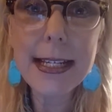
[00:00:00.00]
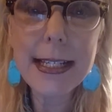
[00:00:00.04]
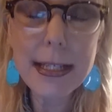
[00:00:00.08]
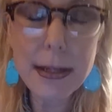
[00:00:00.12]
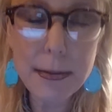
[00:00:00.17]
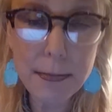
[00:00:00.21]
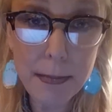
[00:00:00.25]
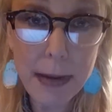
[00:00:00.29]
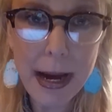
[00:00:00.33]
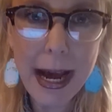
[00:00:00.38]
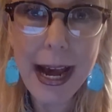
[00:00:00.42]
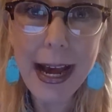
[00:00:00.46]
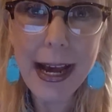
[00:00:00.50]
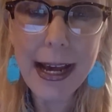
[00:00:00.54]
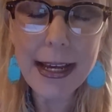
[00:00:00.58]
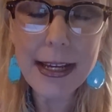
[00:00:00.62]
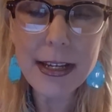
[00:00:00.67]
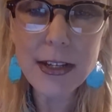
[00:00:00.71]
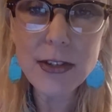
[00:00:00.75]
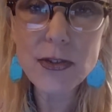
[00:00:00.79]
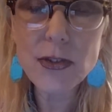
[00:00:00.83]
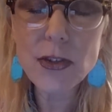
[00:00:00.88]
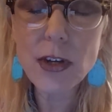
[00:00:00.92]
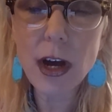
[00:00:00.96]

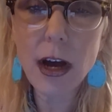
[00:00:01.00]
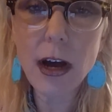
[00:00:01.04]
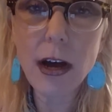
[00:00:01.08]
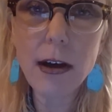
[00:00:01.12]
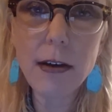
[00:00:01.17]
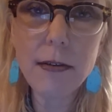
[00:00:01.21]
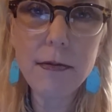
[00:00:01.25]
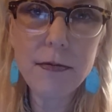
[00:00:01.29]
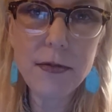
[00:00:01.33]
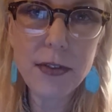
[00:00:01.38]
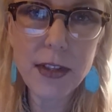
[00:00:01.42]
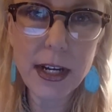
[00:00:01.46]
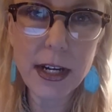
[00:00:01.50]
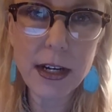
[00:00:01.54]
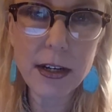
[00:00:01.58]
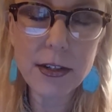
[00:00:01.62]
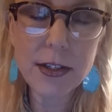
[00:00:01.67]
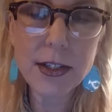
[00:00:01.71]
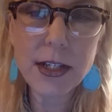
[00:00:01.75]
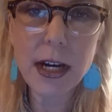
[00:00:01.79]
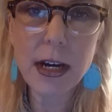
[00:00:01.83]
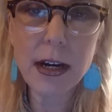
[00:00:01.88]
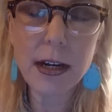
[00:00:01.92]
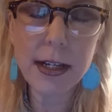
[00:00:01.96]
demise of their
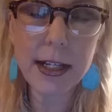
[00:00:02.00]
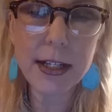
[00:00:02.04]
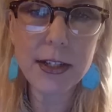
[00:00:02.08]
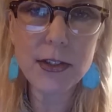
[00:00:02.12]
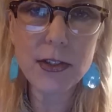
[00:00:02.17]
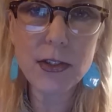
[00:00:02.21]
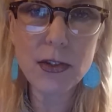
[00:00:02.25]
target.